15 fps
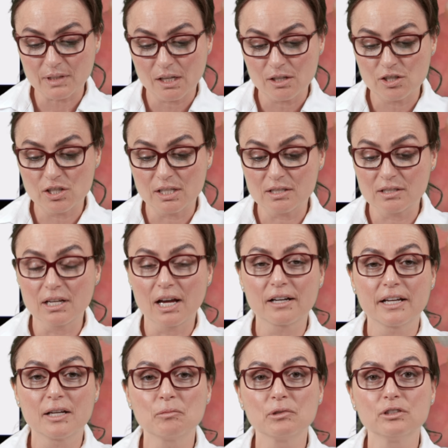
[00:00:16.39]
She's not
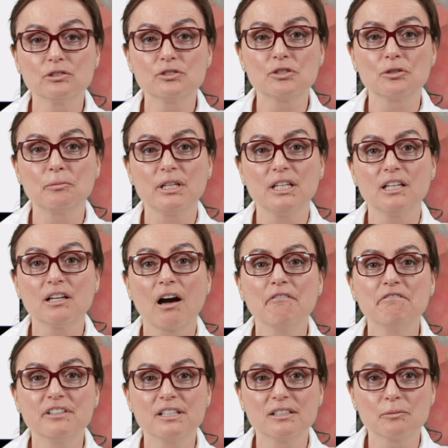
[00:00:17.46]
able to be
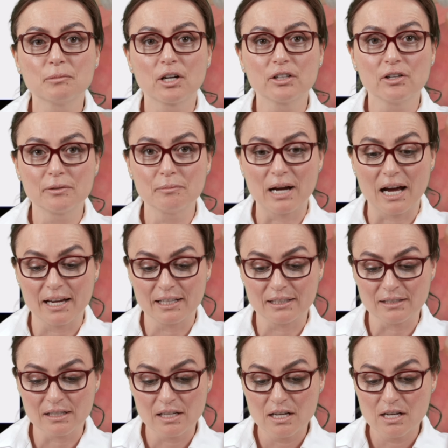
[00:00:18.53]
confident about her
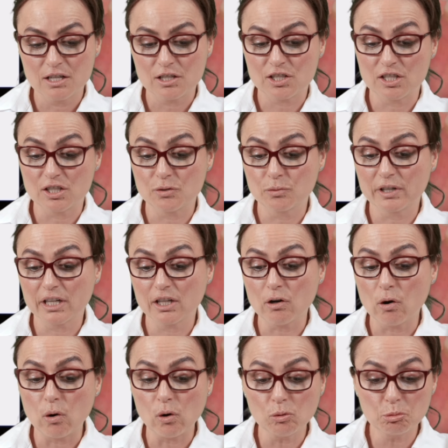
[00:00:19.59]
bite. She's wearing
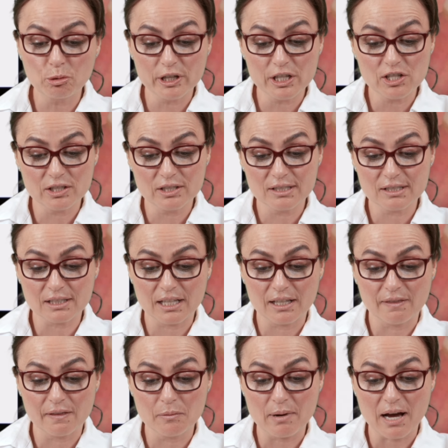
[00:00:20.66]
all bridges
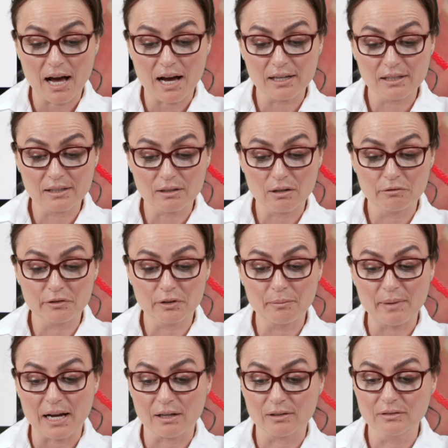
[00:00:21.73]
in the back of her
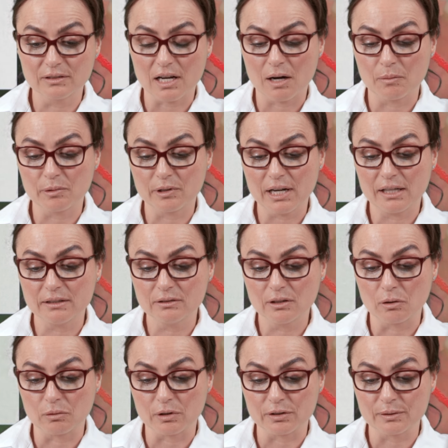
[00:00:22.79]
mouth, upper and
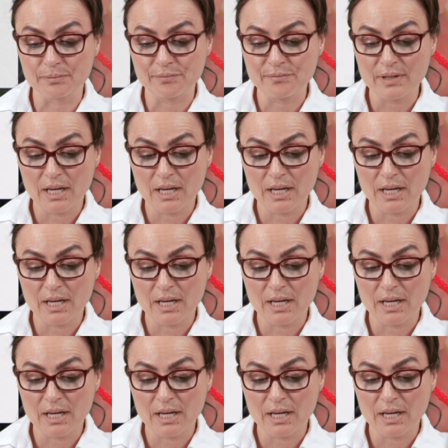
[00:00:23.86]
lower.